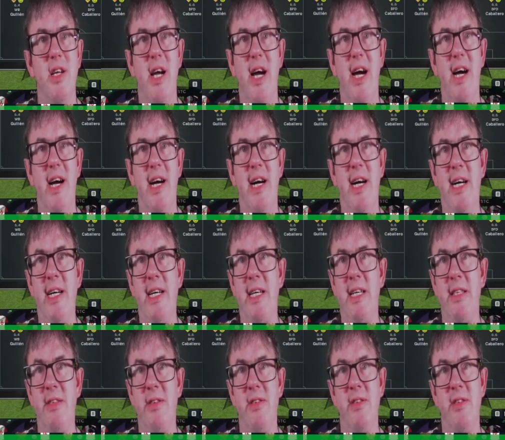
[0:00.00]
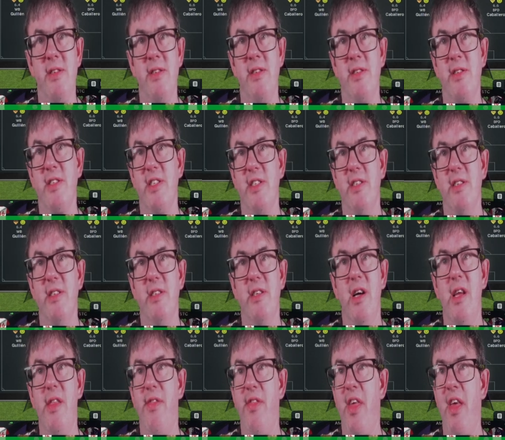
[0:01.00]
and
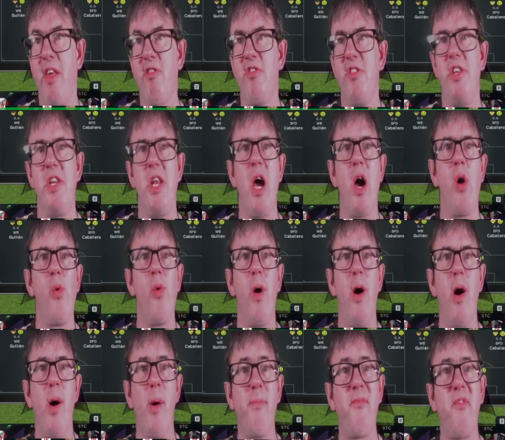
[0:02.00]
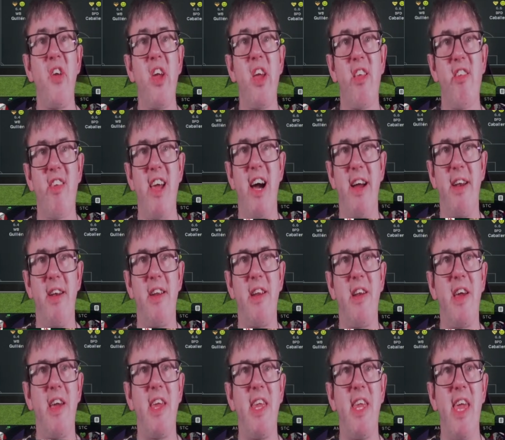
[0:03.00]
there's no obvious
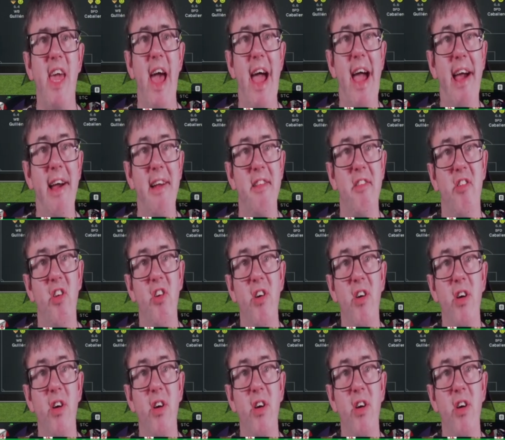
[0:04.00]
candidate yet.